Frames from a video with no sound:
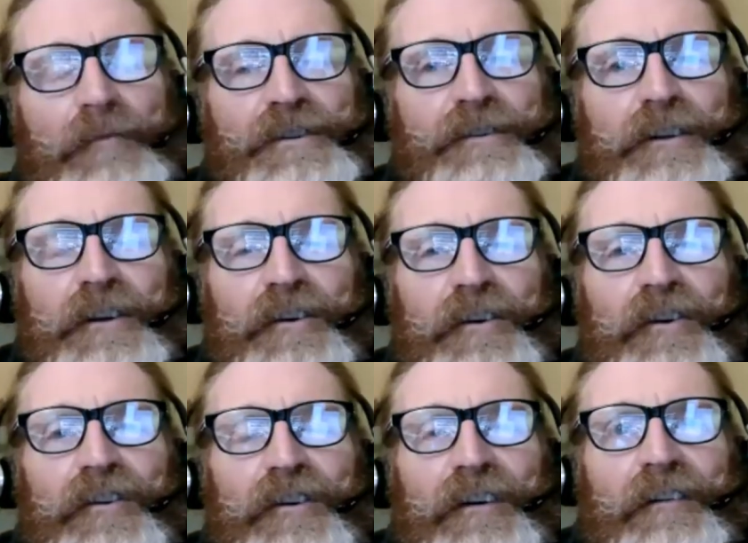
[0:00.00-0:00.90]
just looking at it
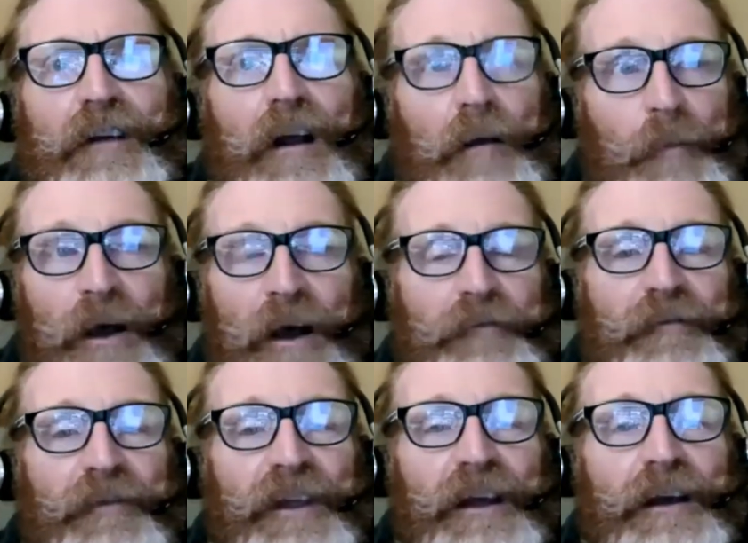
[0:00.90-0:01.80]
apart
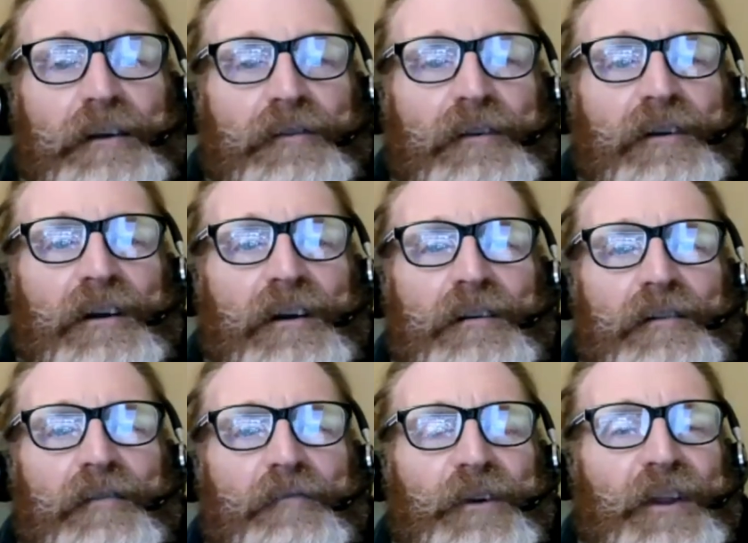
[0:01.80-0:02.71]
from that
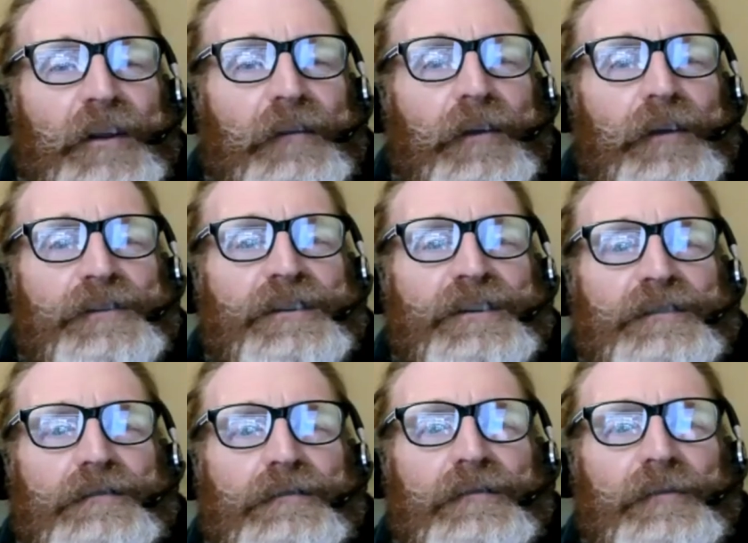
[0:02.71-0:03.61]
I've been thinking of those
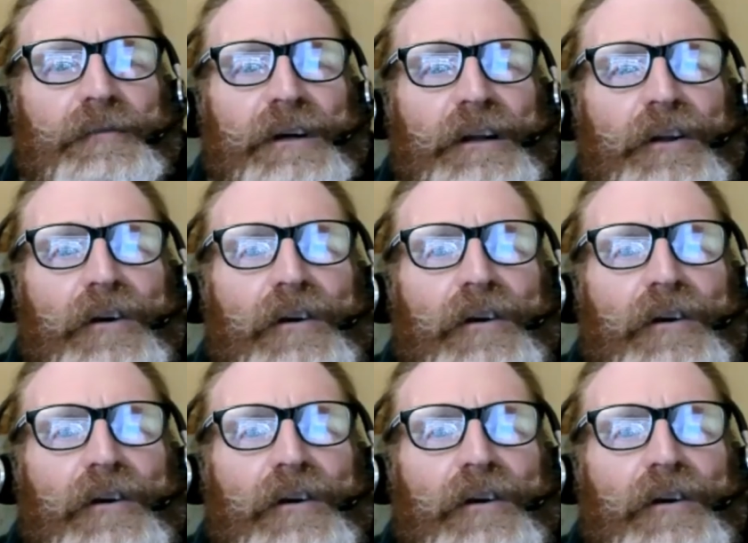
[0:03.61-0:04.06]
things all the way along,